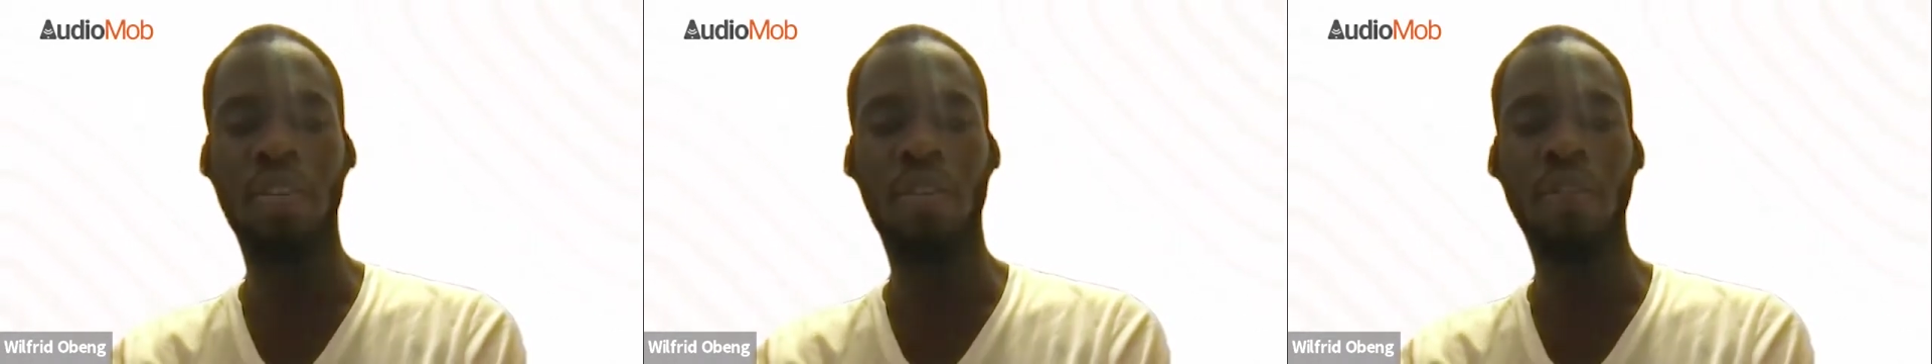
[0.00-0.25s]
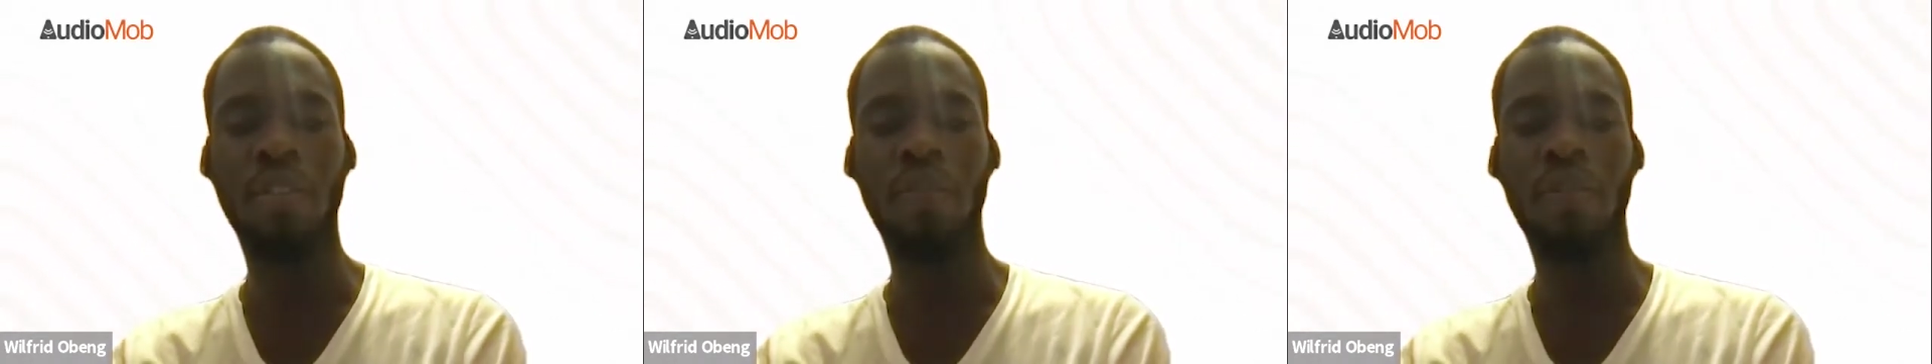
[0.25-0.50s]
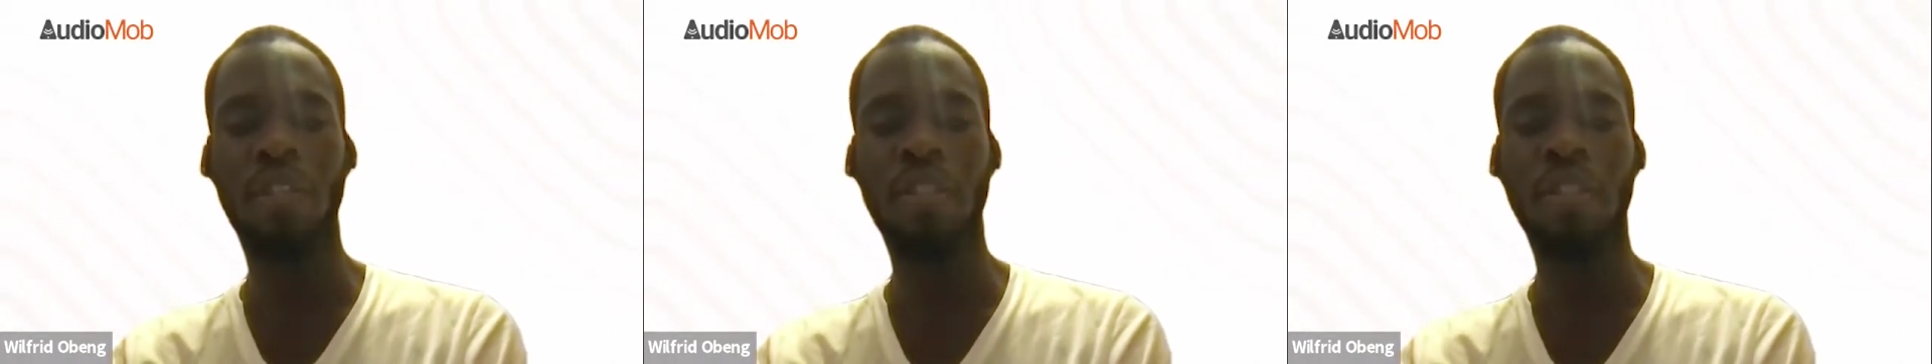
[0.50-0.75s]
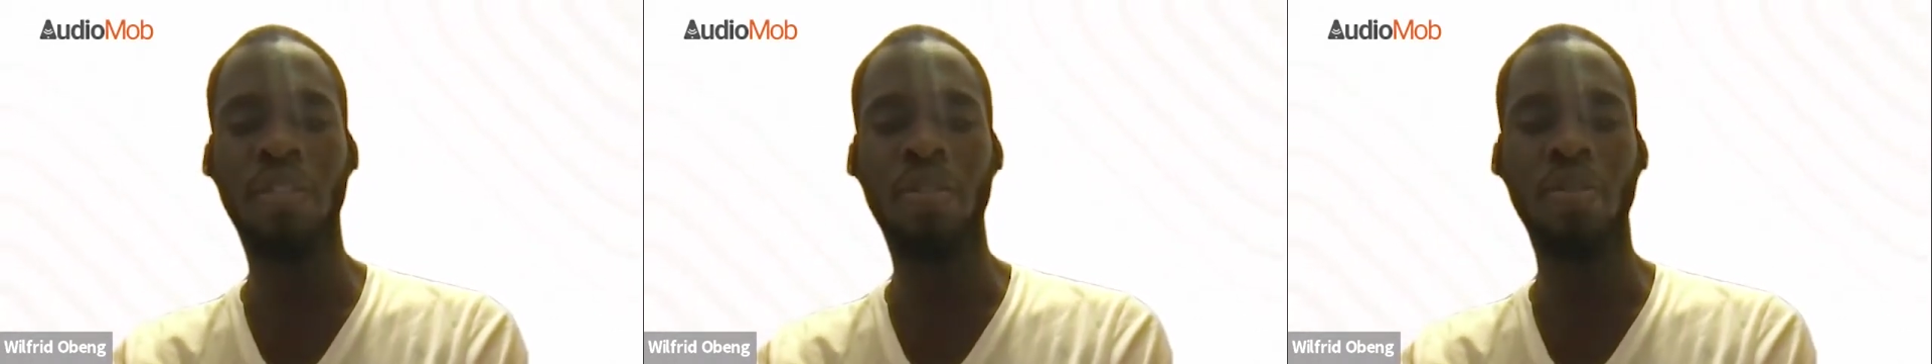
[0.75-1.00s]
a lot of these
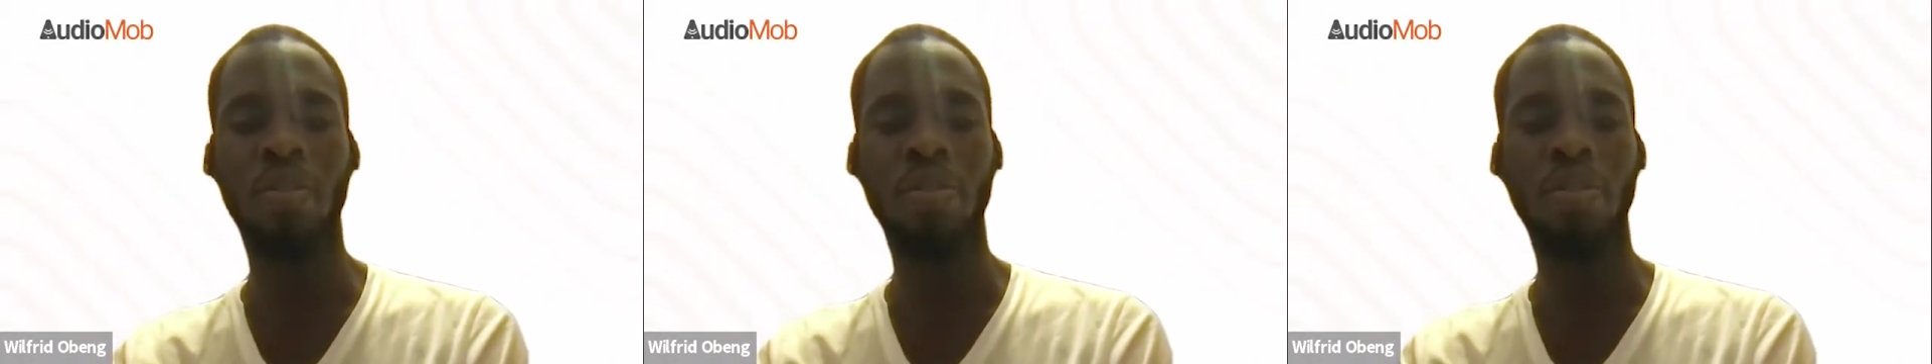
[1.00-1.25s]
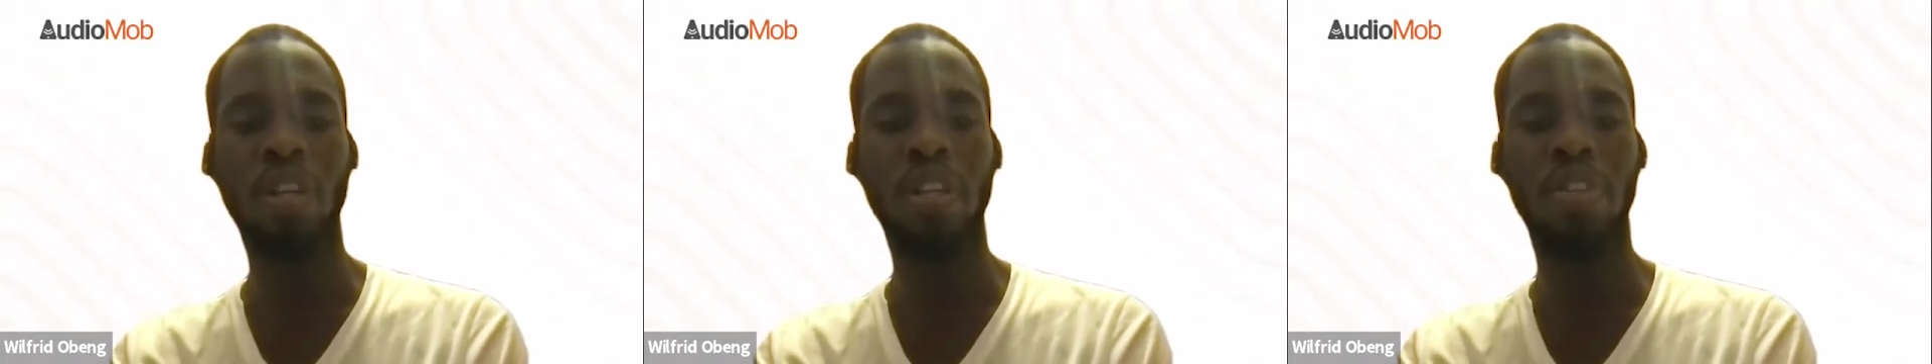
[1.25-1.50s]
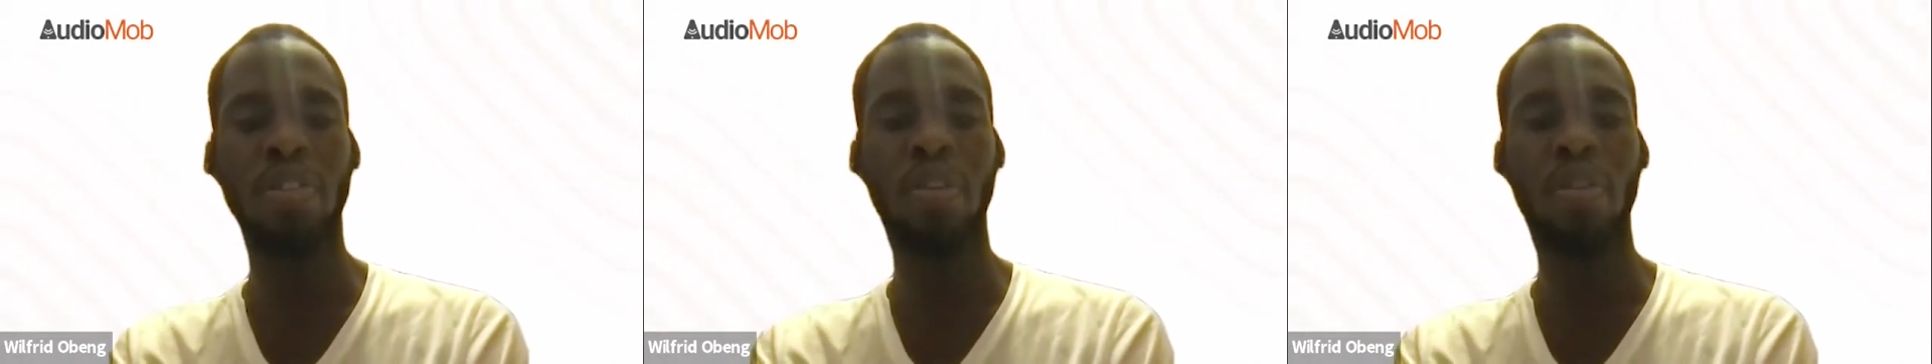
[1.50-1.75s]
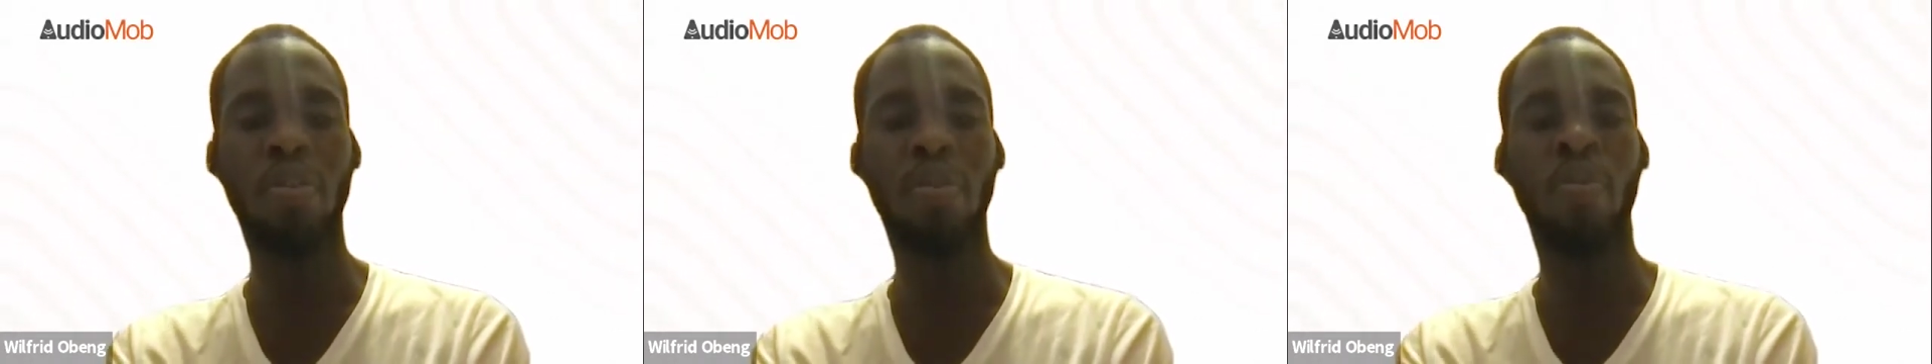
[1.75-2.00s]
investors, you're trying to
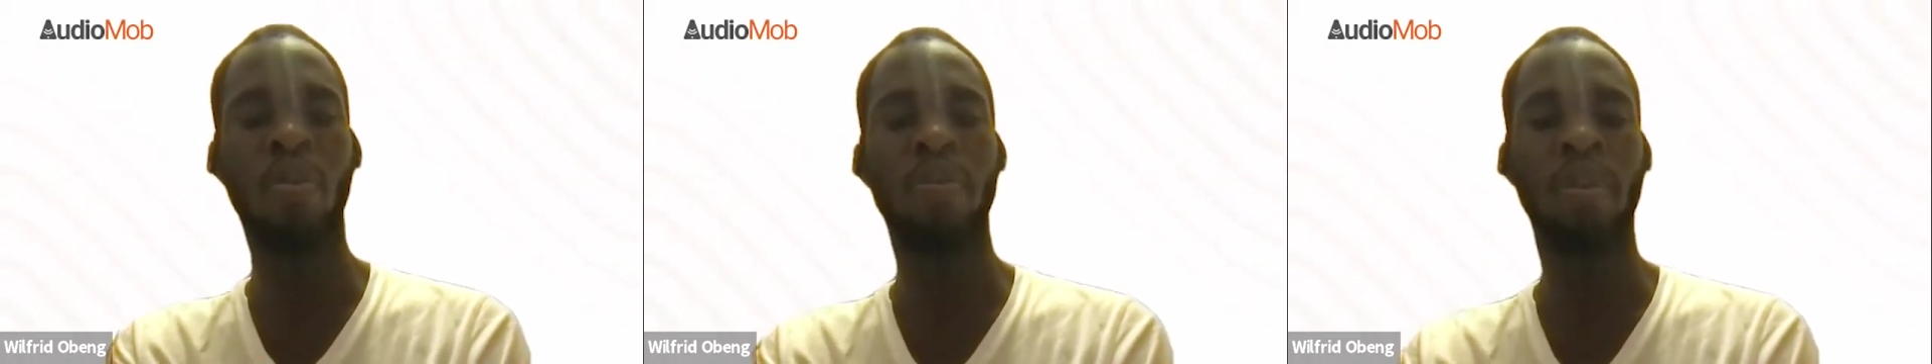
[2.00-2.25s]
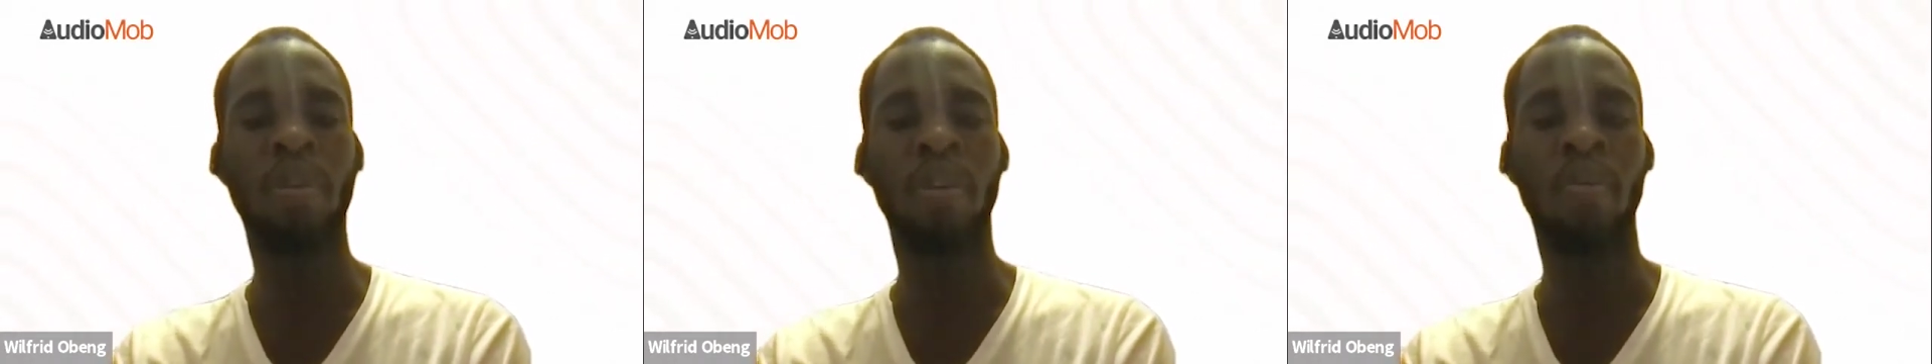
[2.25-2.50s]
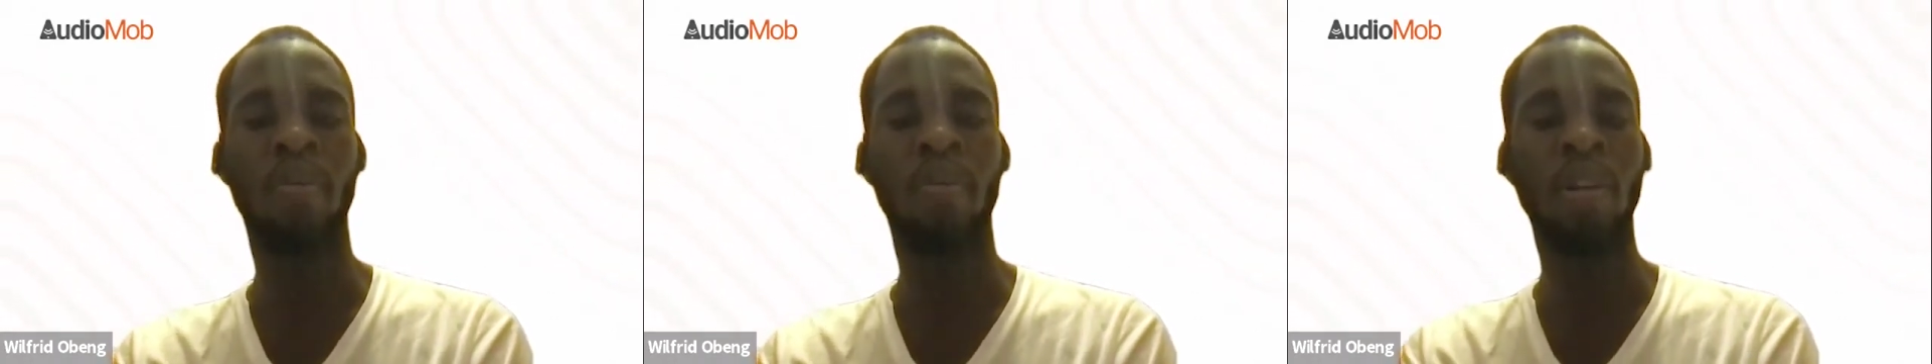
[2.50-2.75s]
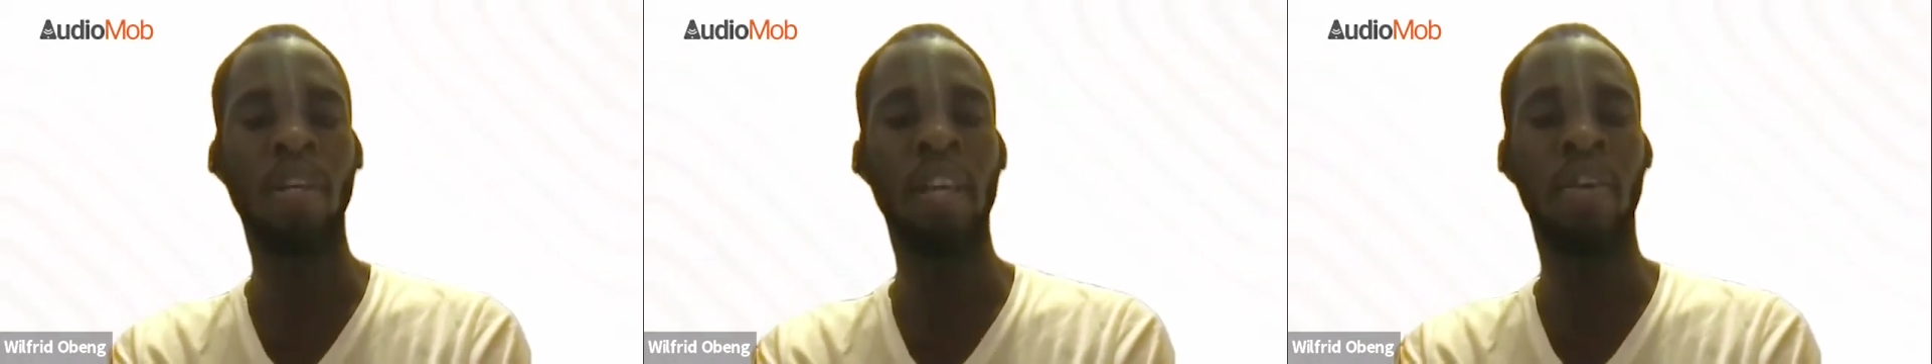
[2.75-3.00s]
show what
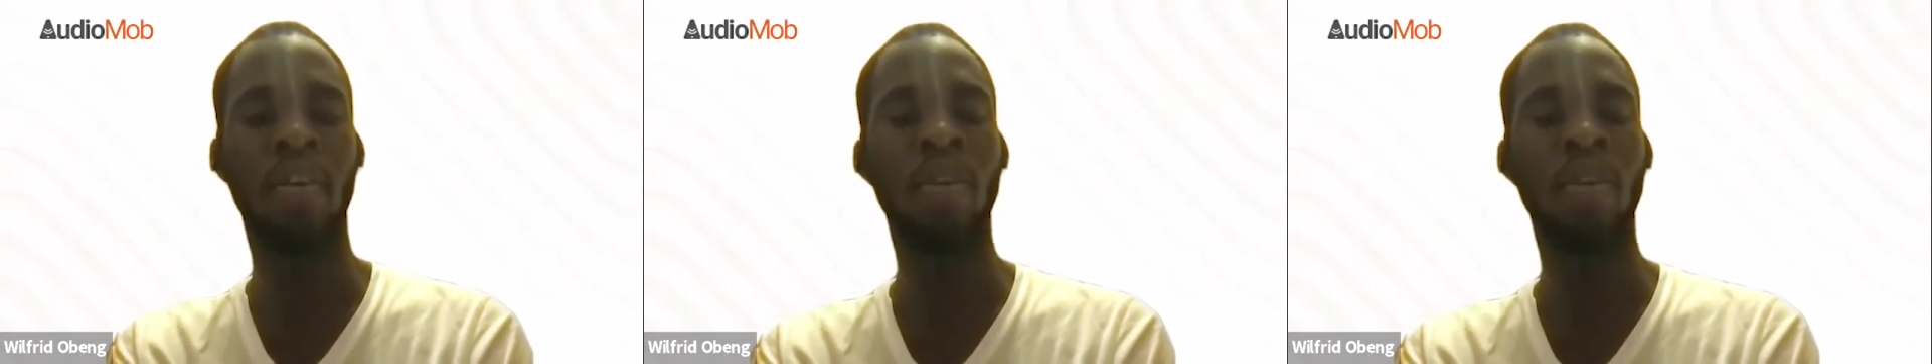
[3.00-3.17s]
it